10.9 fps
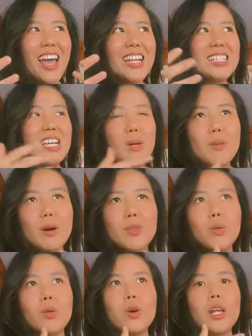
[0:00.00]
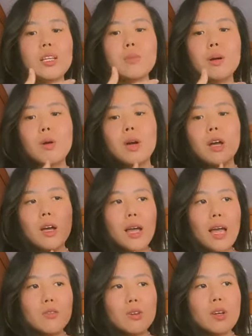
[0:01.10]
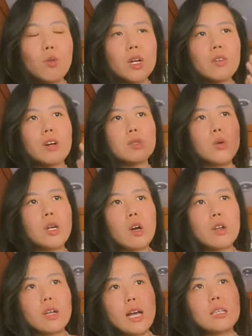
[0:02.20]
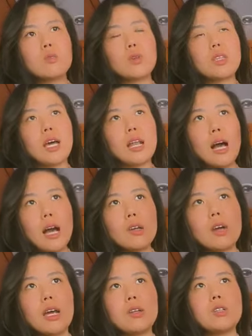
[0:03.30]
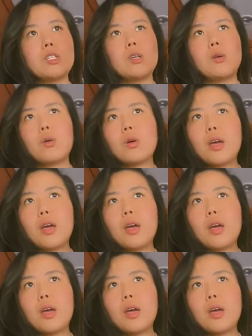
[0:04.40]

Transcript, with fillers: And it's not about the warning, it's about every one of us, we connect with that higher energy.